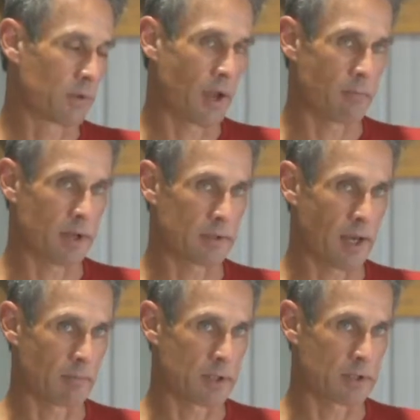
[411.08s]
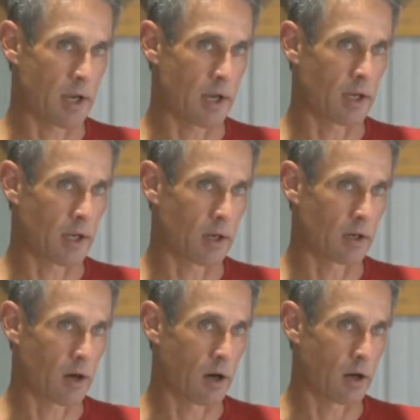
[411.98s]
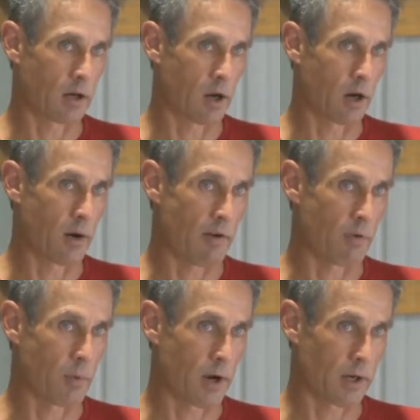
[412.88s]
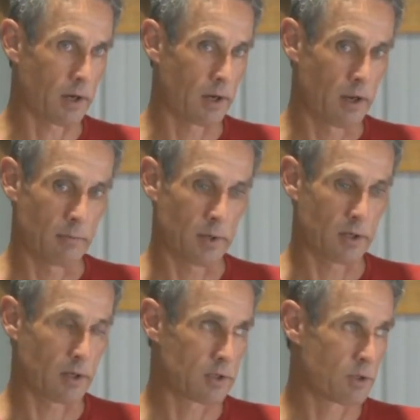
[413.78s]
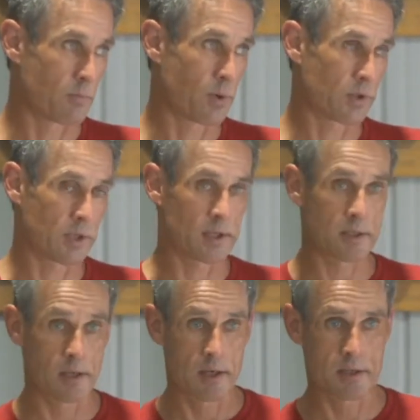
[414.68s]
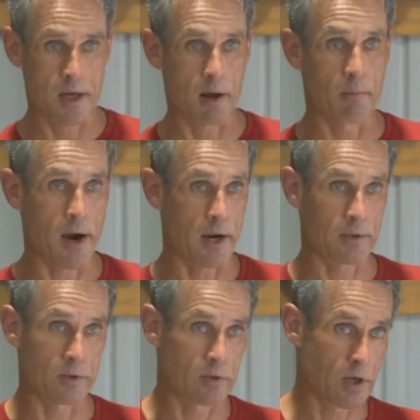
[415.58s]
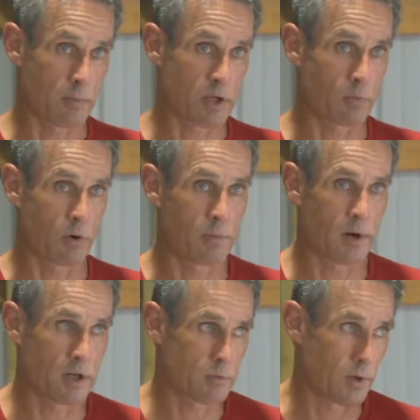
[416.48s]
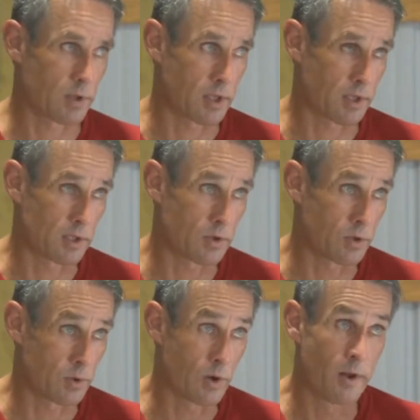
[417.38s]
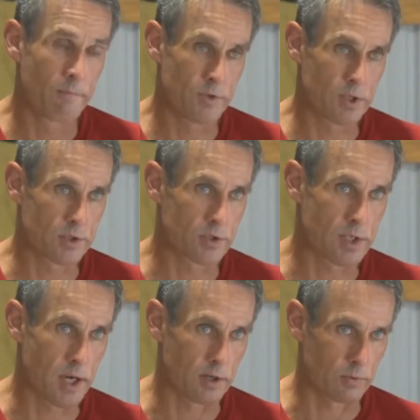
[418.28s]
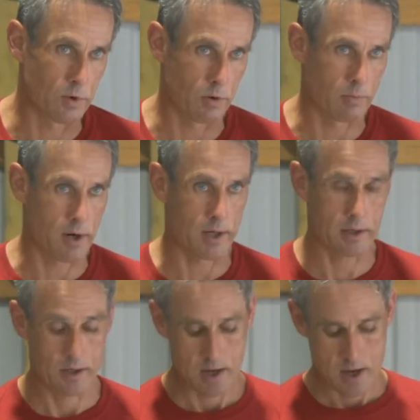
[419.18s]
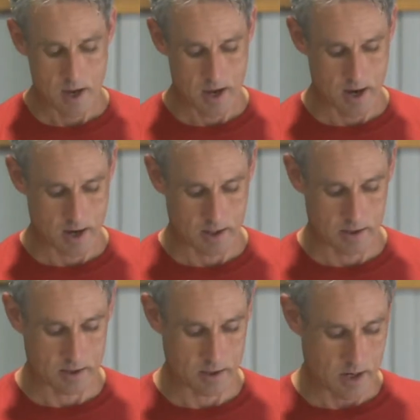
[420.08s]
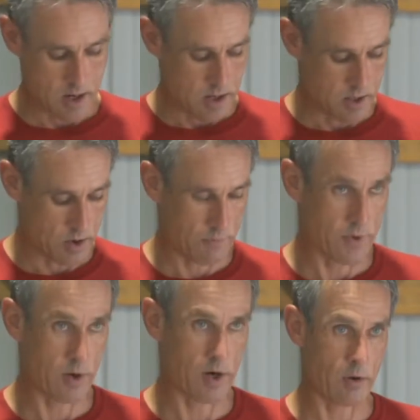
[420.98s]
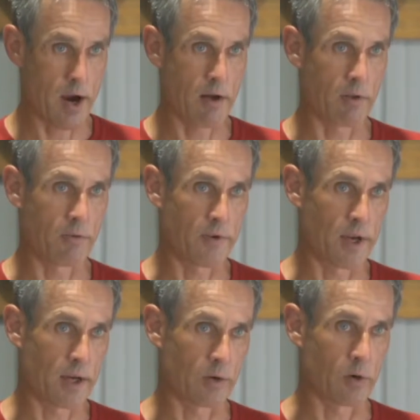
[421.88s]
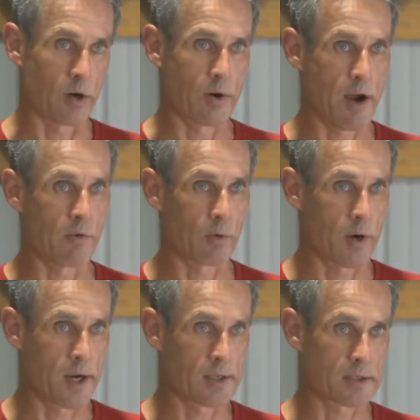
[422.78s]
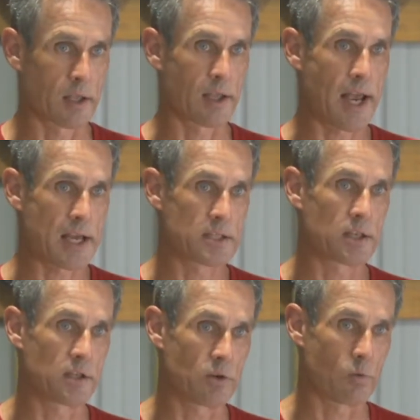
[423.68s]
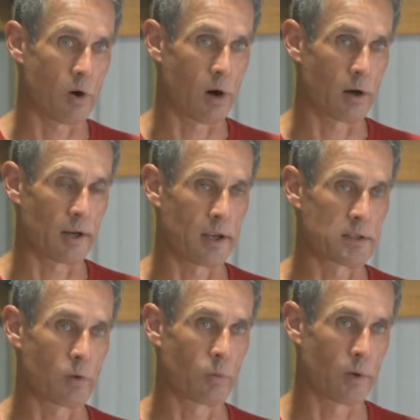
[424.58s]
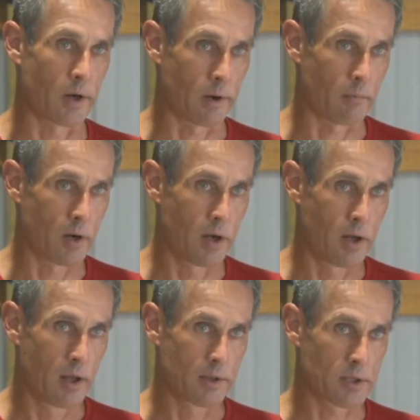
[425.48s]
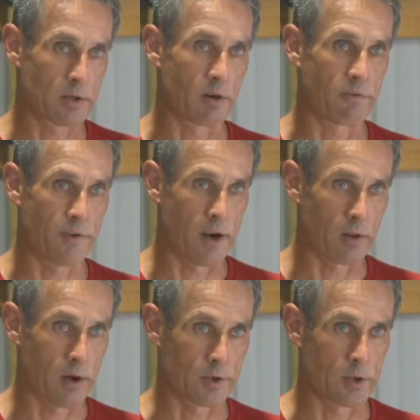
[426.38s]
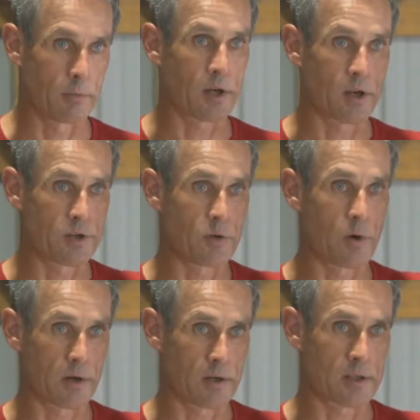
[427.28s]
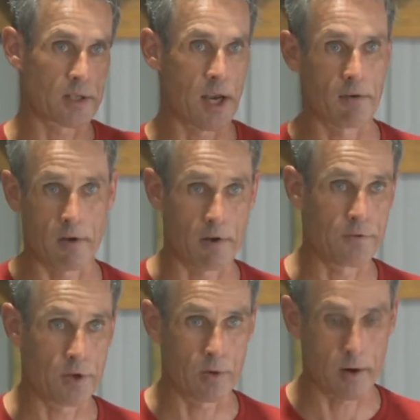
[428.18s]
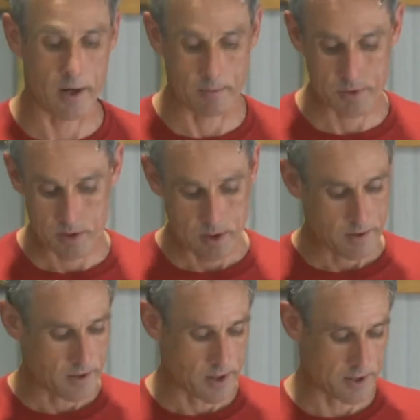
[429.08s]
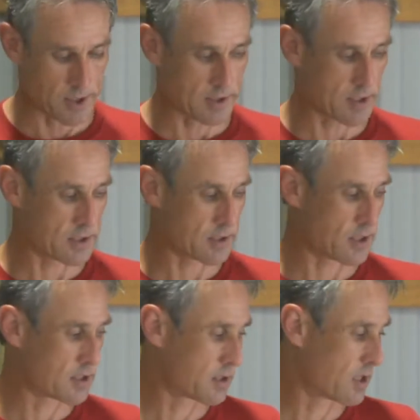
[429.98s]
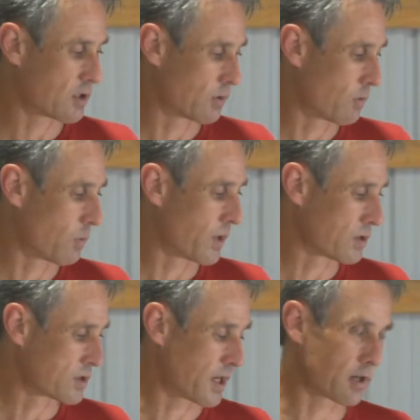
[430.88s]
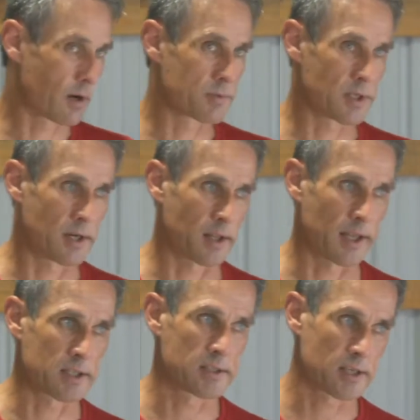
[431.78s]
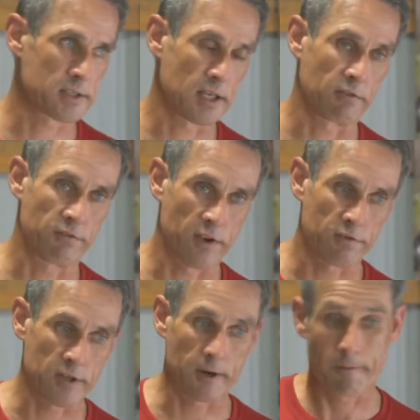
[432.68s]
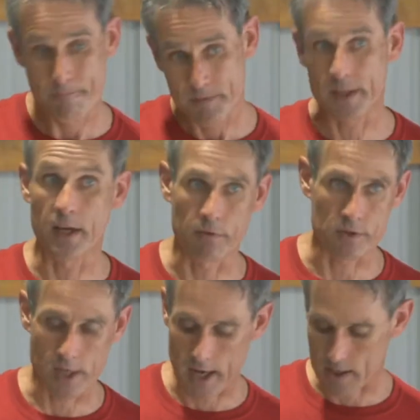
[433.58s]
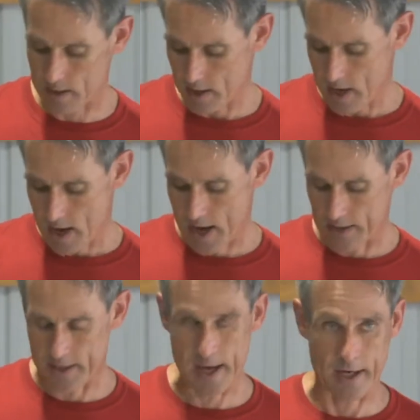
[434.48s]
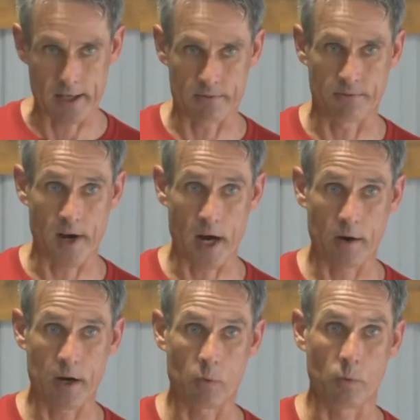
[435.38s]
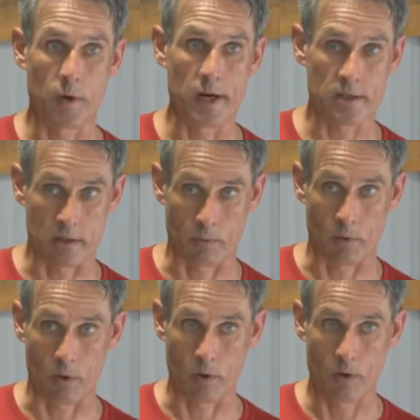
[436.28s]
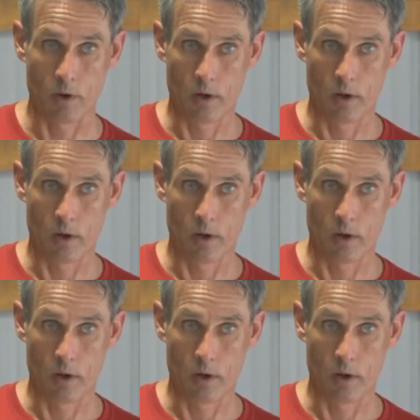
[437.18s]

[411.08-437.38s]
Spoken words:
not make that mistake again on a gravel bike, because you put this style bike through so much more punishment than you do just your standard road bike. And, you know, if you're gravel event or a gravel race, the last thing you want is a rim that's going to fail on you because you wanted to save a few grams. I think this wheel set comes in at like $16.50, give or take, and that is very reasonable